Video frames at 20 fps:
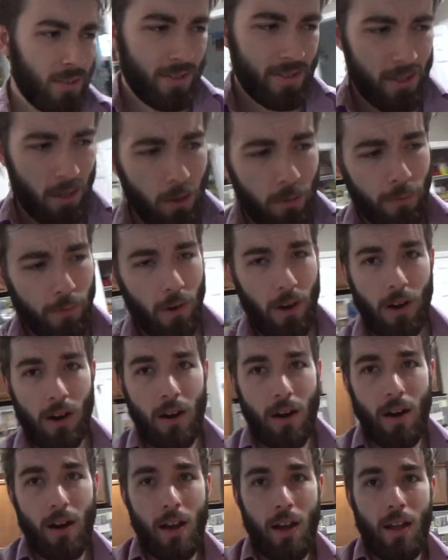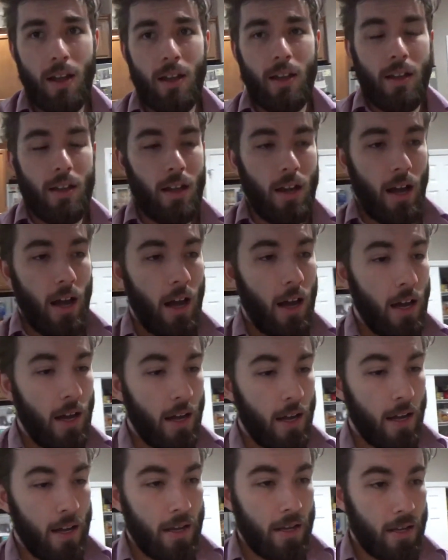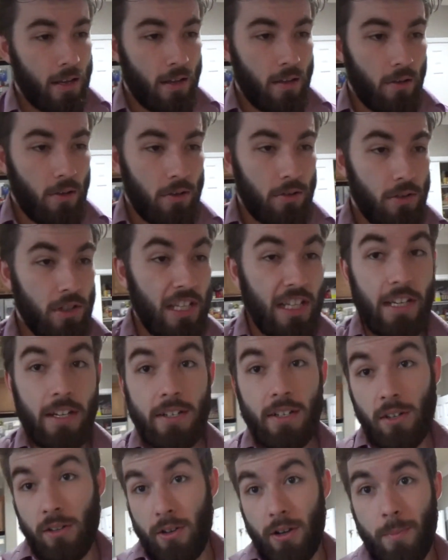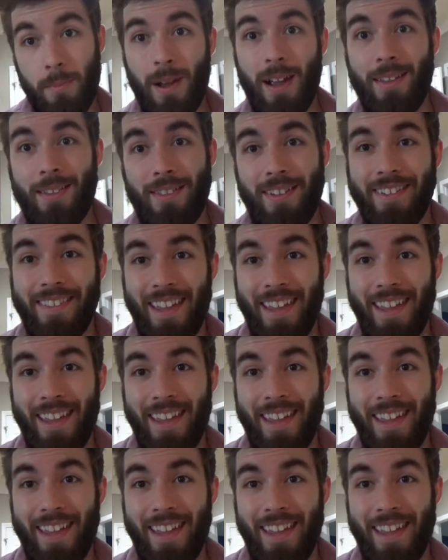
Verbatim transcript: so far, I needed to learn Python.